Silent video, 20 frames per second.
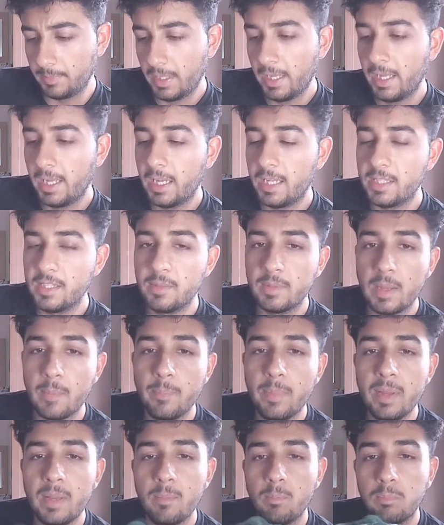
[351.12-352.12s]
it seems a
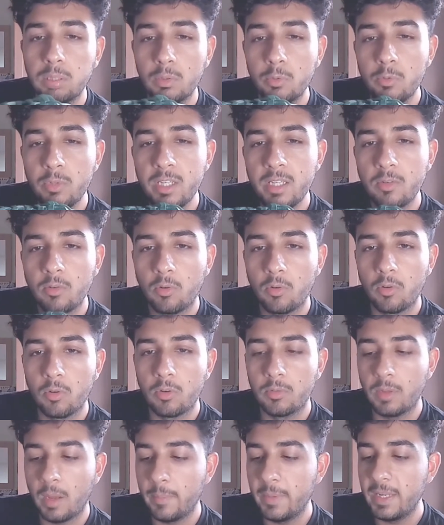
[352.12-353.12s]
bit bluey,
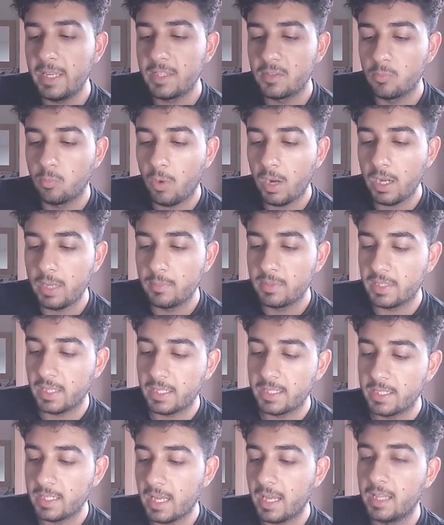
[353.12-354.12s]
or I mean it's white, but it's
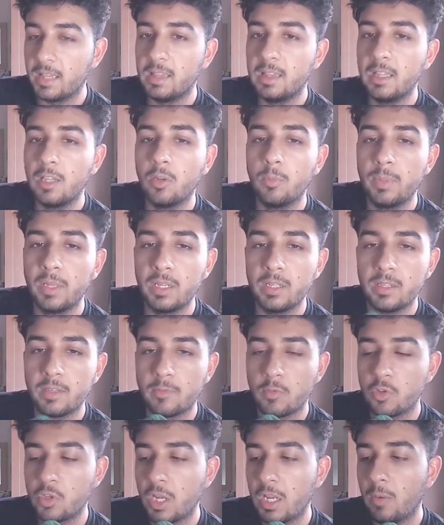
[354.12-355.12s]
like a kind of little bit of
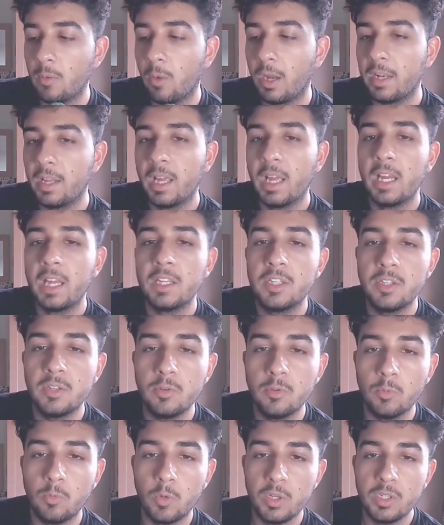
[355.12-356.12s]
different shade of white
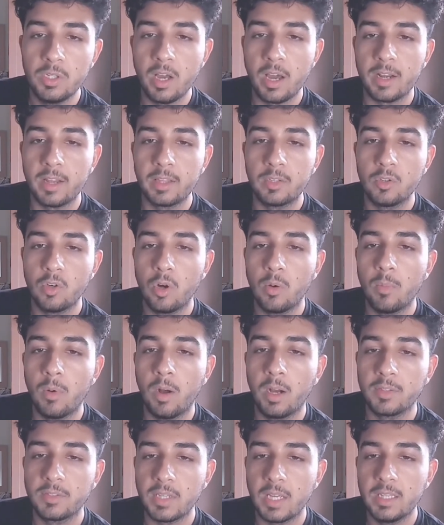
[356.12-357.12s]
to what you got in the toe
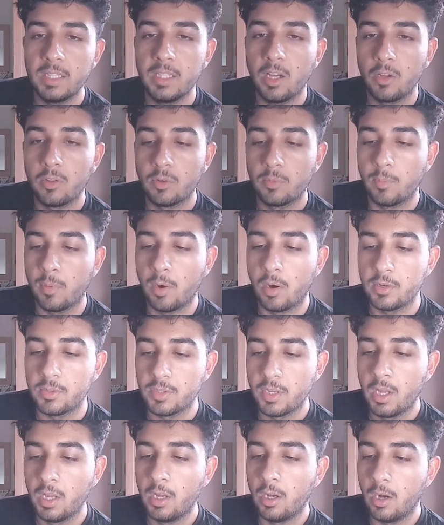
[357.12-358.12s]
box and the other parts
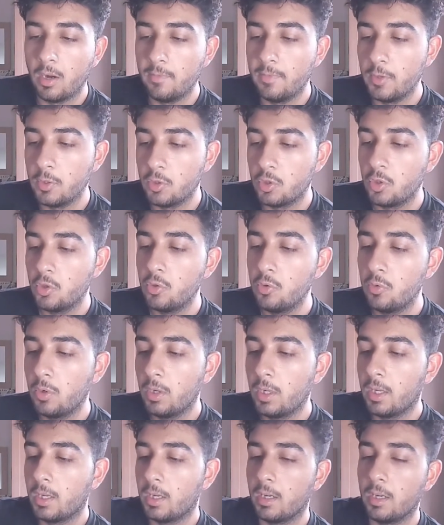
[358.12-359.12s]
of the shoe.
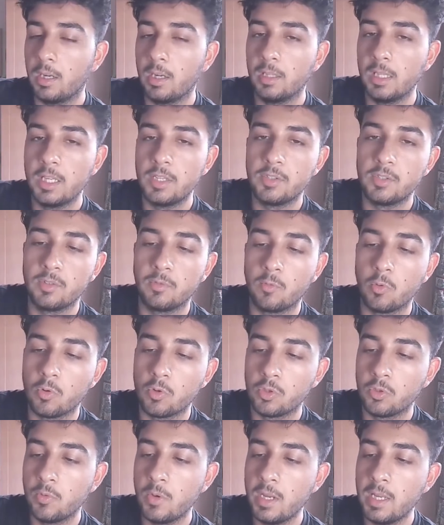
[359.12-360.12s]
Laces of
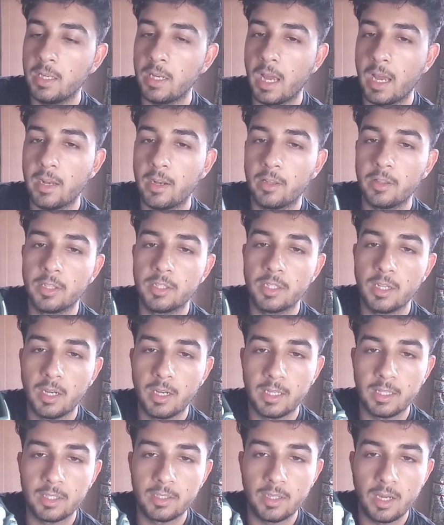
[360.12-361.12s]
course green, and on the
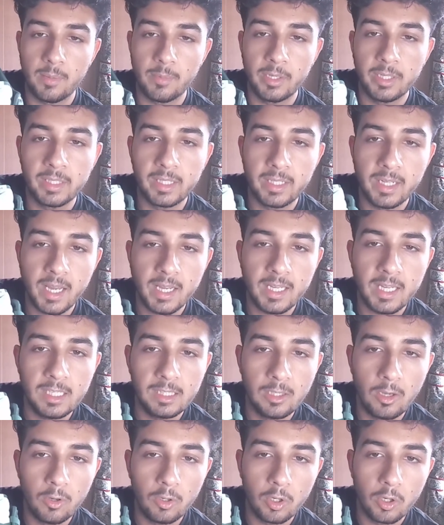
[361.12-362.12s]
tongue at the top you got the Nike
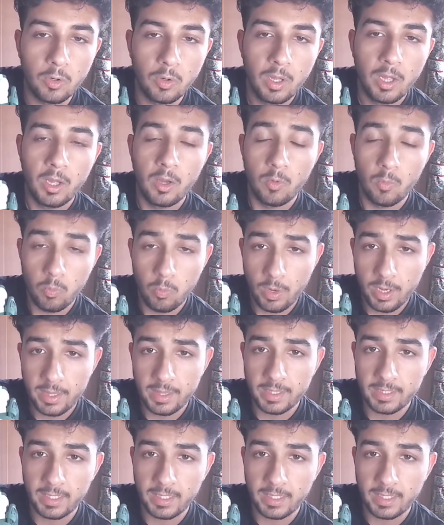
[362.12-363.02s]
logo with the